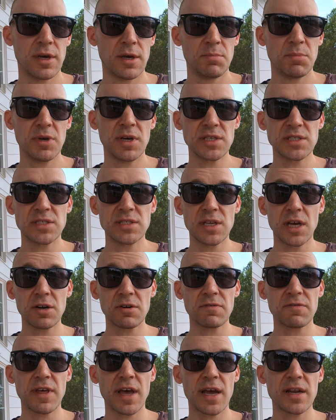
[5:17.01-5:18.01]
because none
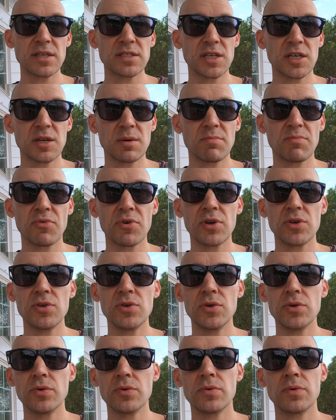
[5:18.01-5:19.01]
of that is going to bring
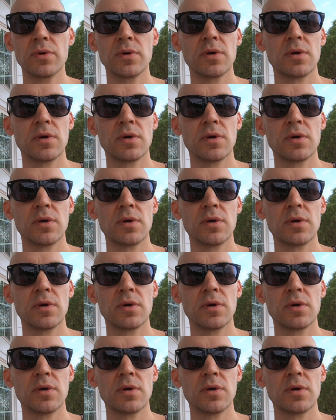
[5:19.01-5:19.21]
you